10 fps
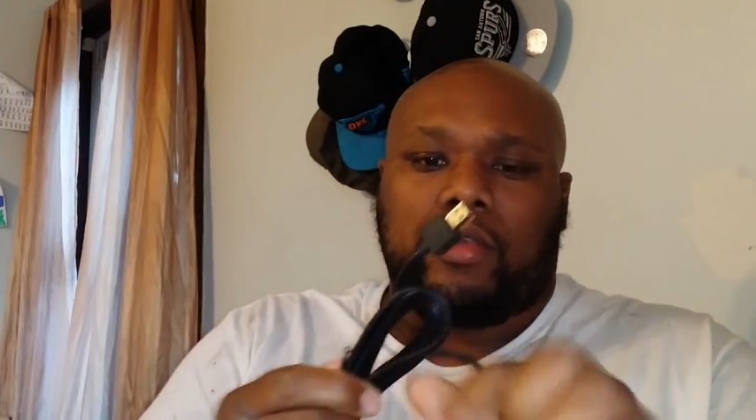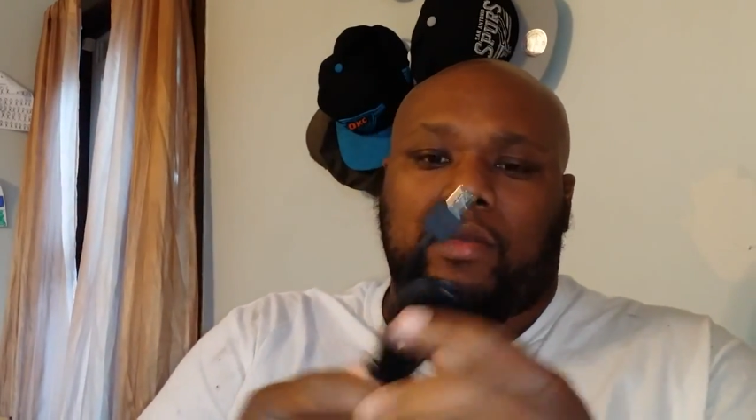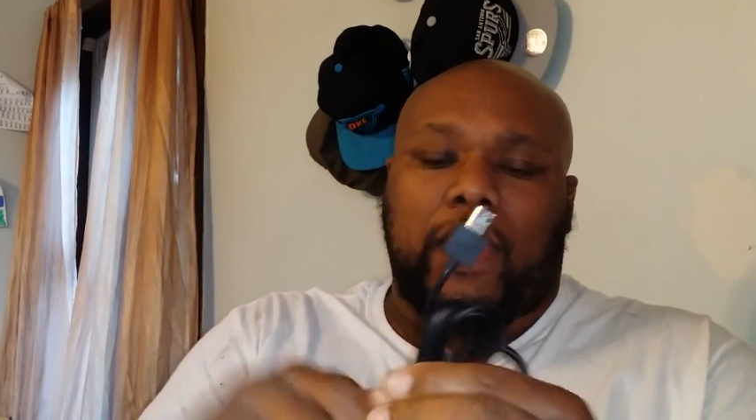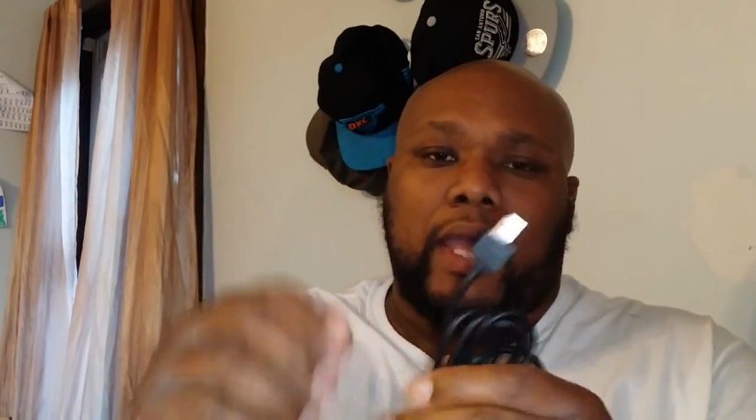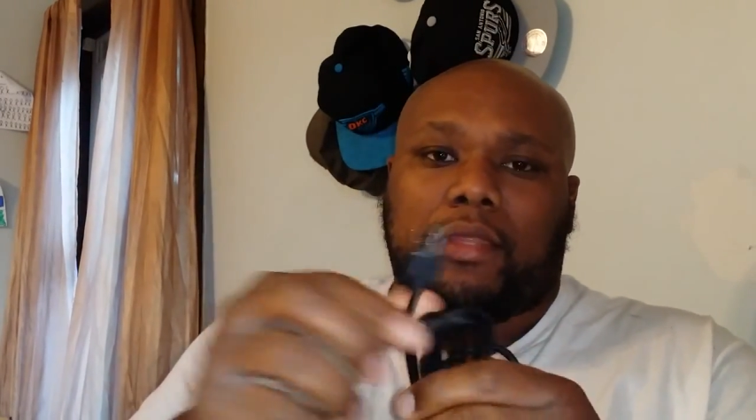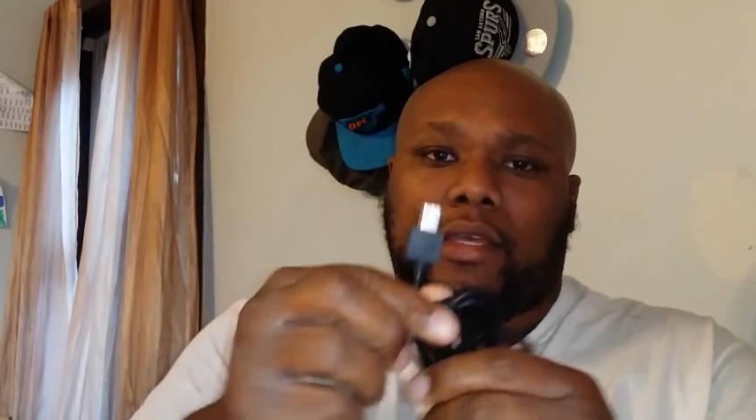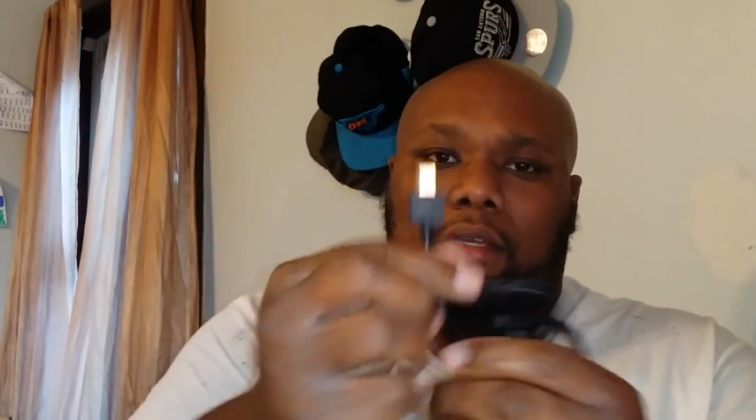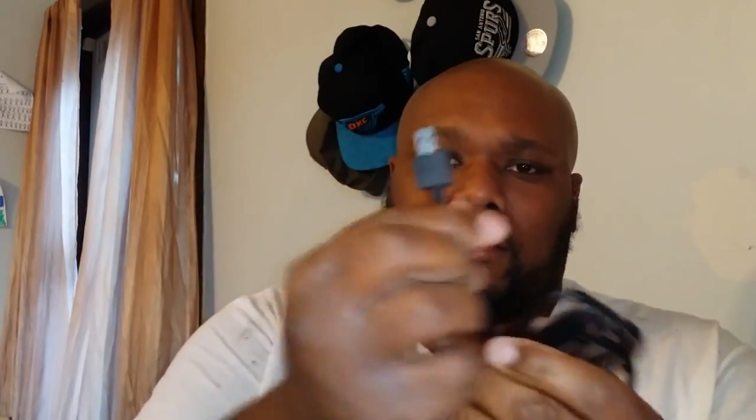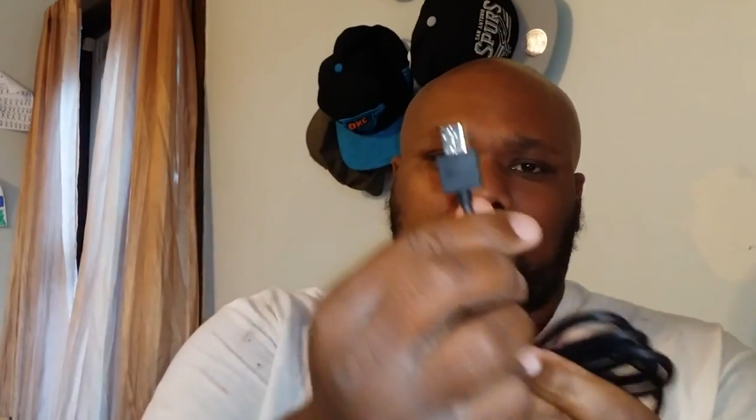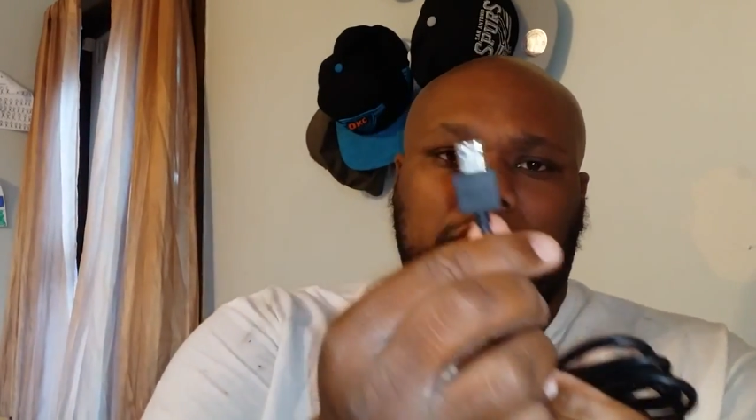we got
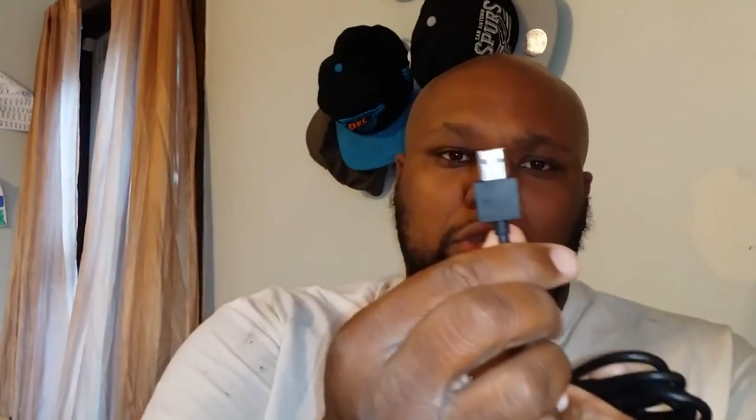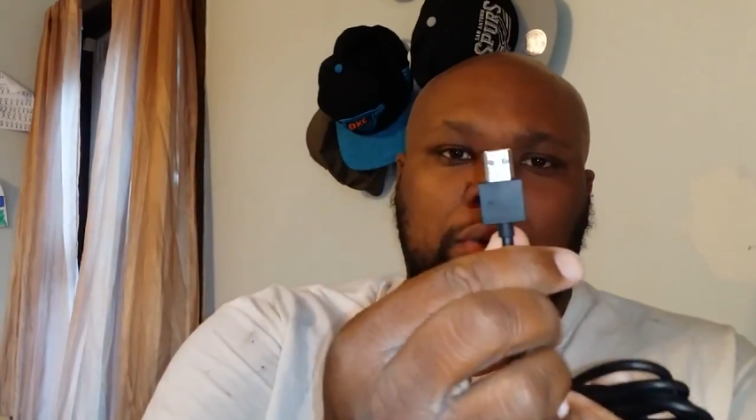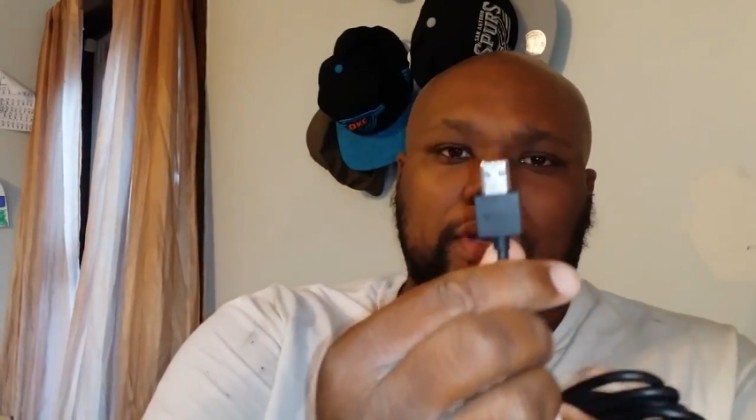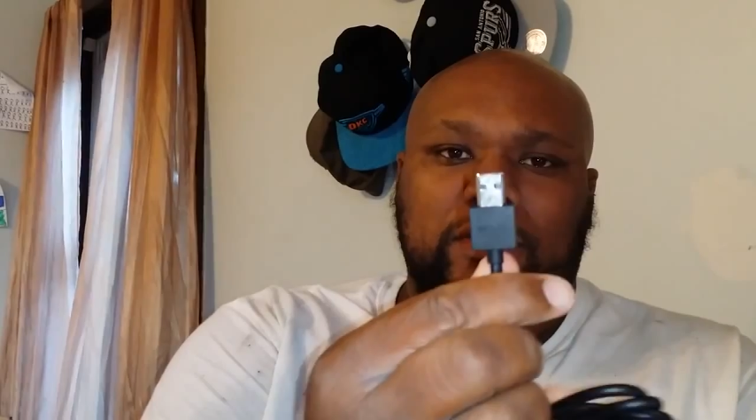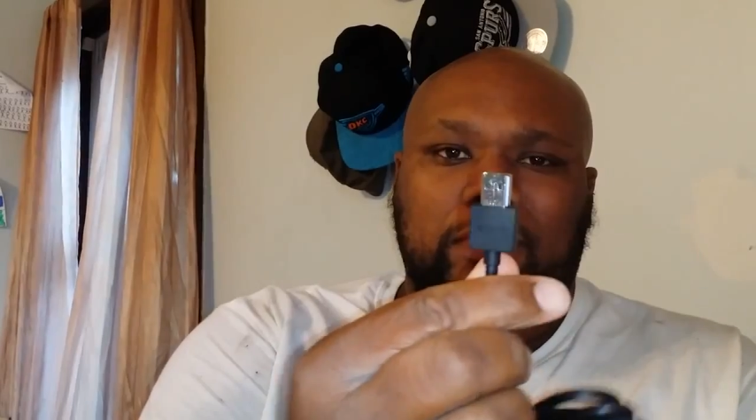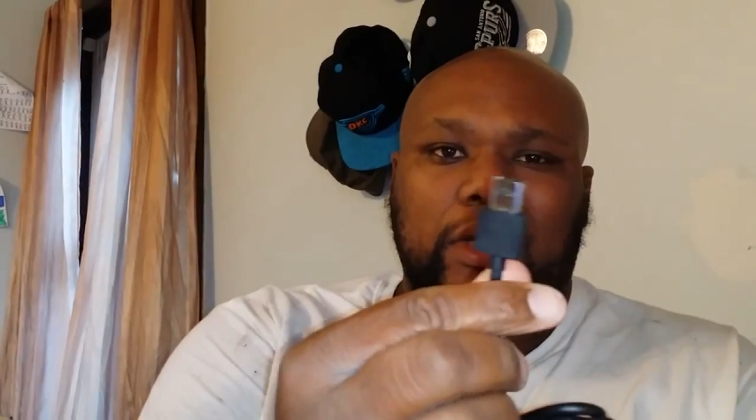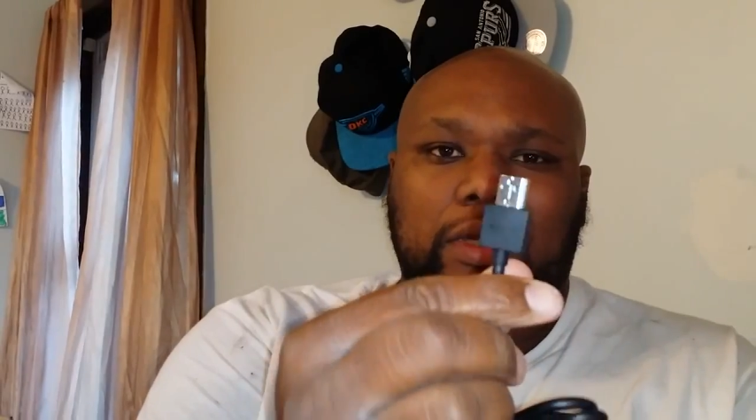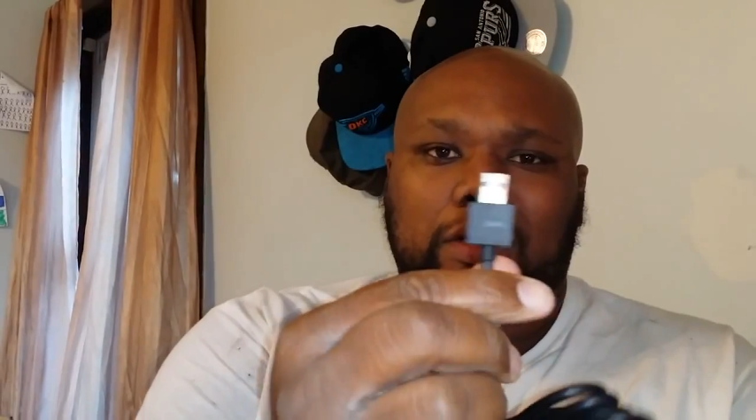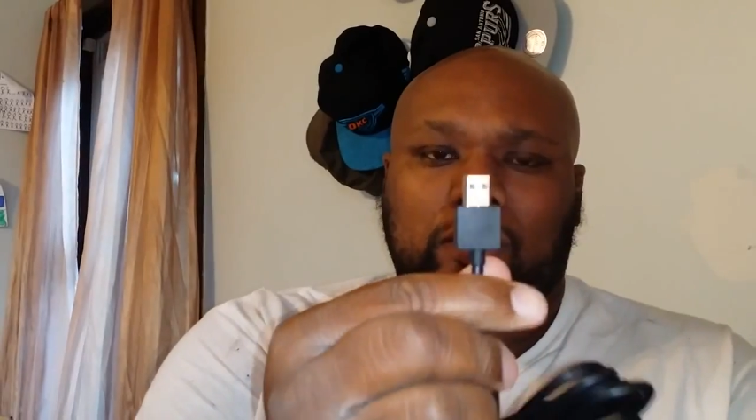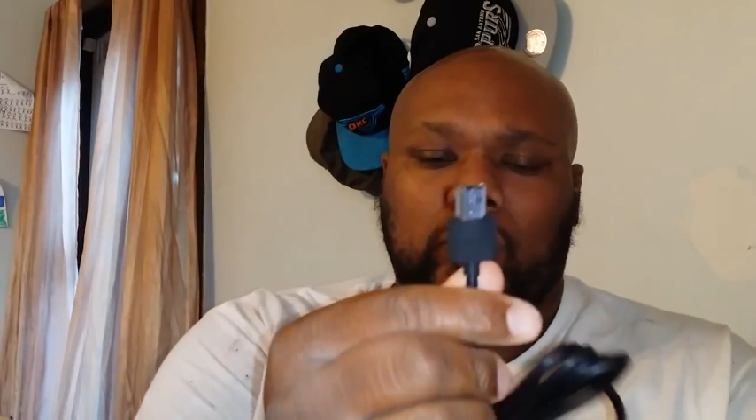the
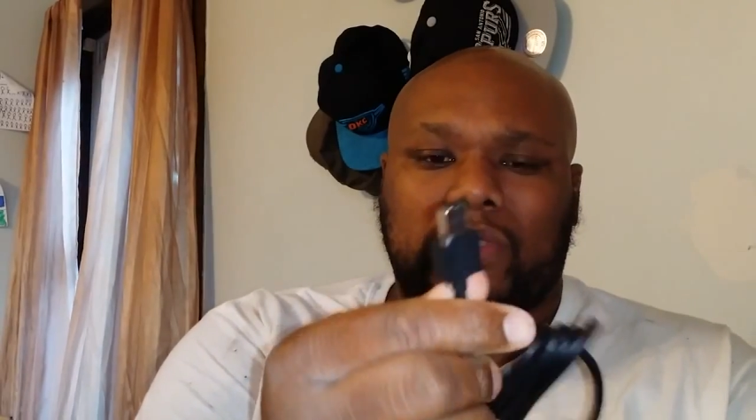USB little